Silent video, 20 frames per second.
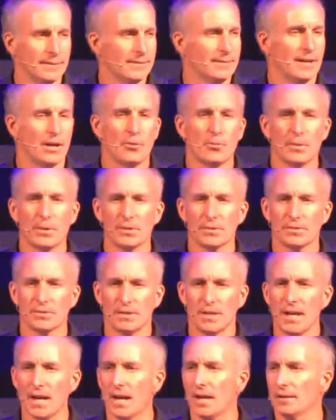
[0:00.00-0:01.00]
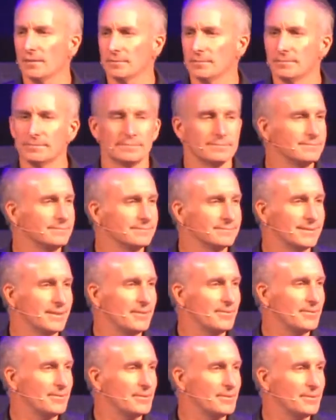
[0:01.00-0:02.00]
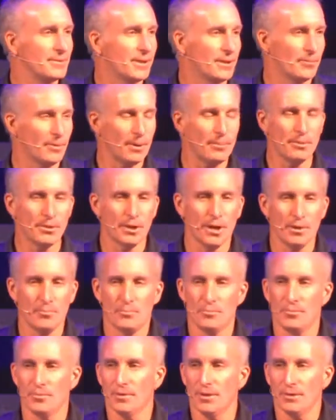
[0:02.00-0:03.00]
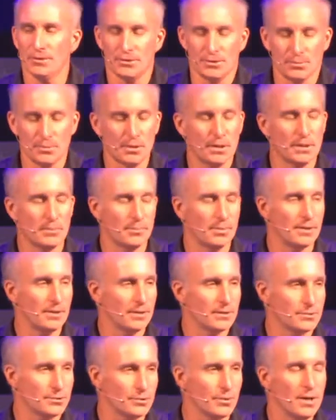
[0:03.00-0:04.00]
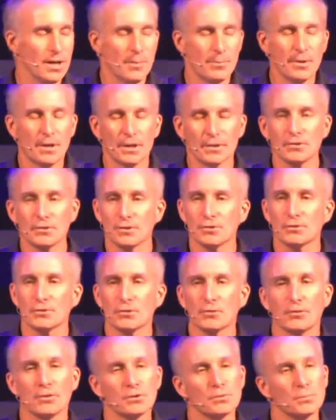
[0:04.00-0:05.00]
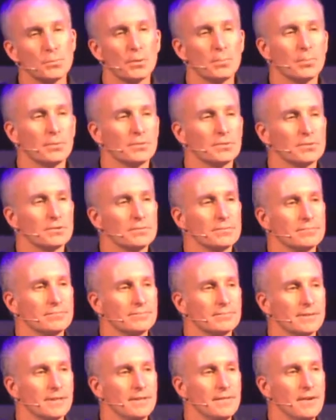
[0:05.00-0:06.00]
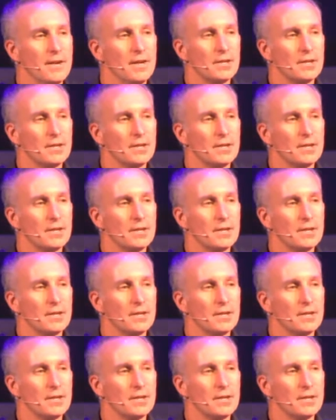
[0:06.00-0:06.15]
How weird is that? Okay? You're like, why would God let somebody be in control? Because it served his purpose. Okay?